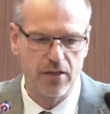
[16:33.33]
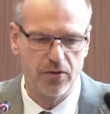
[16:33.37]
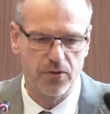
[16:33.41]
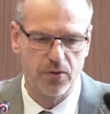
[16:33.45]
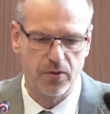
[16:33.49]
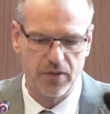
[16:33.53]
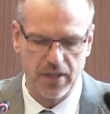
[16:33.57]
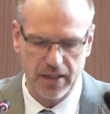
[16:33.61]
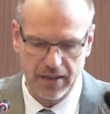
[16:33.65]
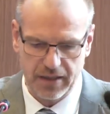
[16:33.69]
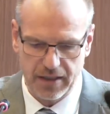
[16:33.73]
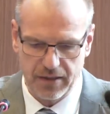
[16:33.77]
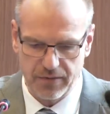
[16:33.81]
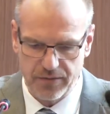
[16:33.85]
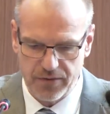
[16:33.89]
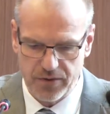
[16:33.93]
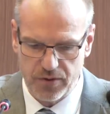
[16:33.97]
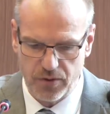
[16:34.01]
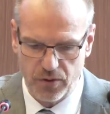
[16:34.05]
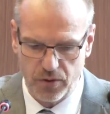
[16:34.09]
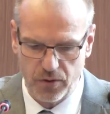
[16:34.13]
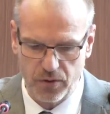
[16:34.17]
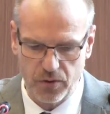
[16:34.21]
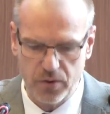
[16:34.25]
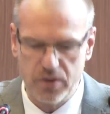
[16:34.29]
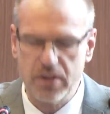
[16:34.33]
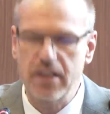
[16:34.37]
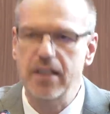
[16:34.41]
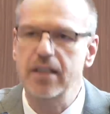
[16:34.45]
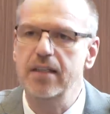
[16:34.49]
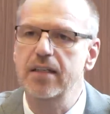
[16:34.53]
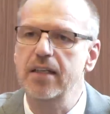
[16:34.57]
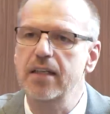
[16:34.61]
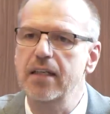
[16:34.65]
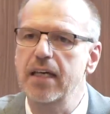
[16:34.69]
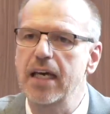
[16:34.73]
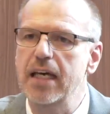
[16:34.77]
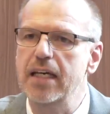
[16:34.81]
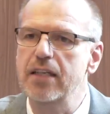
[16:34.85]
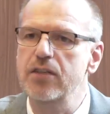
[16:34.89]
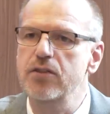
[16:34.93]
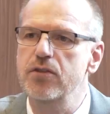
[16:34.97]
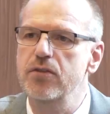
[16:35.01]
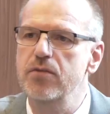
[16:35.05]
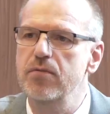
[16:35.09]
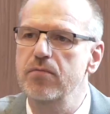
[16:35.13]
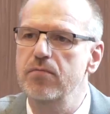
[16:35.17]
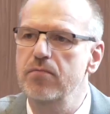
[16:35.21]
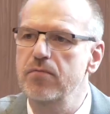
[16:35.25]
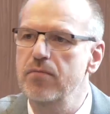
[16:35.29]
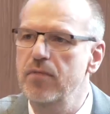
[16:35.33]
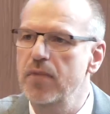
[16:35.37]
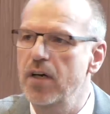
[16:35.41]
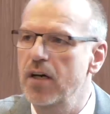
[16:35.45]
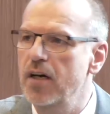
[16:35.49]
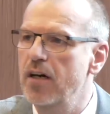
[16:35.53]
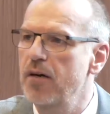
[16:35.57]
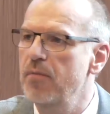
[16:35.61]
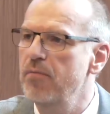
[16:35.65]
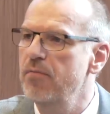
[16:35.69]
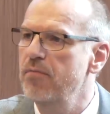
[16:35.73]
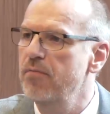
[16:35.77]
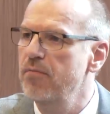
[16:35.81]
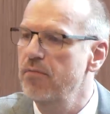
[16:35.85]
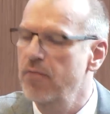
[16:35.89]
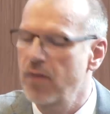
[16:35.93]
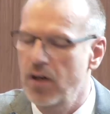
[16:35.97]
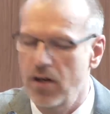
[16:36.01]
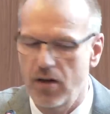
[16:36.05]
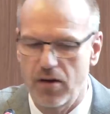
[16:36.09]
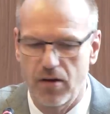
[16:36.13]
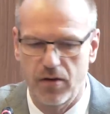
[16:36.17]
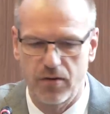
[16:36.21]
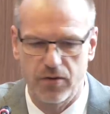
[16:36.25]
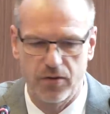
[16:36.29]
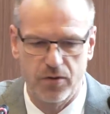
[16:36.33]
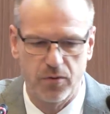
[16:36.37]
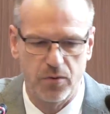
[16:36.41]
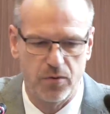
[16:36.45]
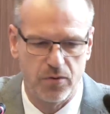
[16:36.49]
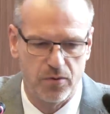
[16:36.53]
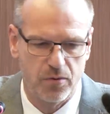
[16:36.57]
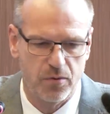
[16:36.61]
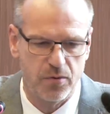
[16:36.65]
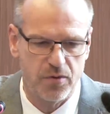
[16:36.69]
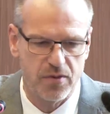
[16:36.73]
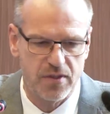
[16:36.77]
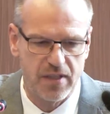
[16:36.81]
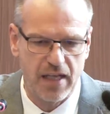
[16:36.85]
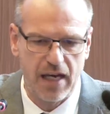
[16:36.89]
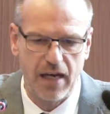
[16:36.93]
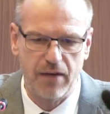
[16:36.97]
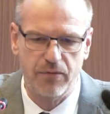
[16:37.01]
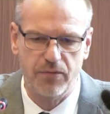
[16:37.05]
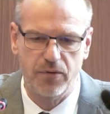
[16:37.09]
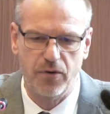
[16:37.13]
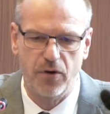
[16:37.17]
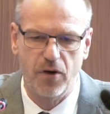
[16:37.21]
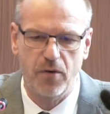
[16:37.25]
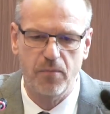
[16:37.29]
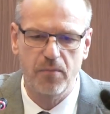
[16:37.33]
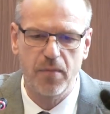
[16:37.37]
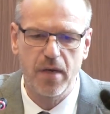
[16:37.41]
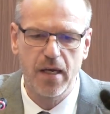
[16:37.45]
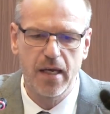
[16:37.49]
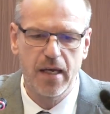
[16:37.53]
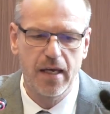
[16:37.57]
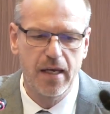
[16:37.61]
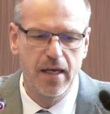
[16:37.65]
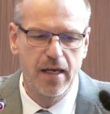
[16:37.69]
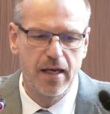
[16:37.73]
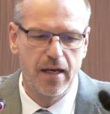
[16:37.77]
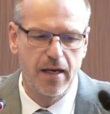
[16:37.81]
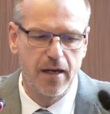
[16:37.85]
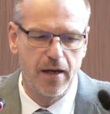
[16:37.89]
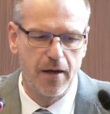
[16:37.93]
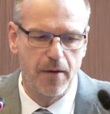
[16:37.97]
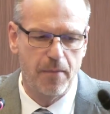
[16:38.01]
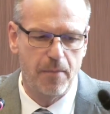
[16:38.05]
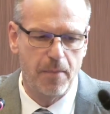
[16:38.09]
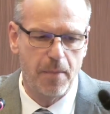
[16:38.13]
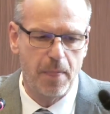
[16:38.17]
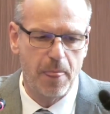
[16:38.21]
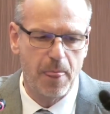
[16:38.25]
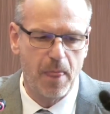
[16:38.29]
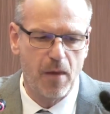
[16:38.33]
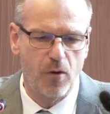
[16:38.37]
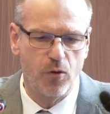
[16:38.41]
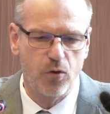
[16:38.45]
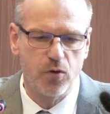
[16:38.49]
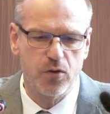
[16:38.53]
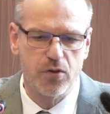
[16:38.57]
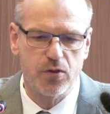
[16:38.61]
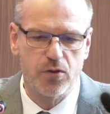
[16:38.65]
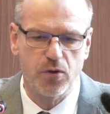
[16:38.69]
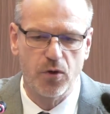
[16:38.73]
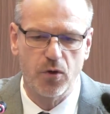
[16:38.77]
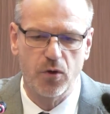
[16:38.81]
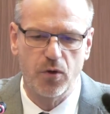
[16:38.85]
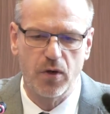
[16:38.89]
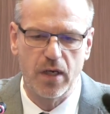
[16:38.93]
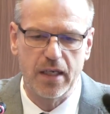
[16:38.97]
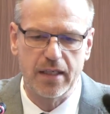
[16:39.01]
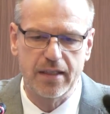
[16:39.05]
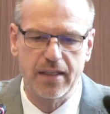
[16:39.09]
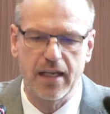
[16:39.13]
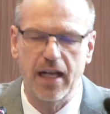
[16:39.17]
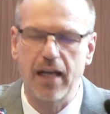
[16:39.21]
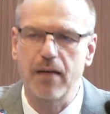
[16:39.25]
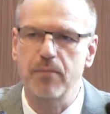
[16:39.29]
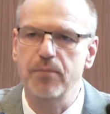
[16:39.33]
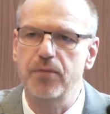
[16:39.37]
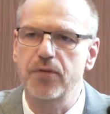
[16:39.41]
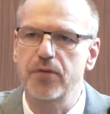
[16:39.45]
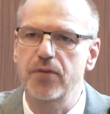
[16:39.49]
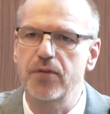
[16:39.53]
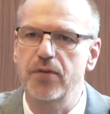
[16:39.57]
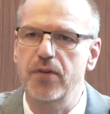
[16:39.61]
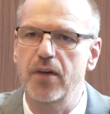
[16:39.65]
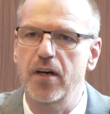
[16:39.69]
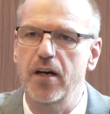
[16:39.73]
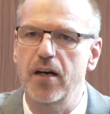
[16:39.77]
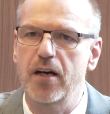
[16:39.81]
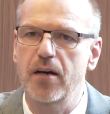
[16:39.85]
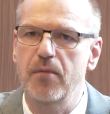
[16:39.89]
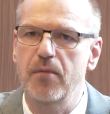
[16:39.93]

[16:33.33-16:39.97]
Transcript: So that gives you a good indication to start from. Also, it helps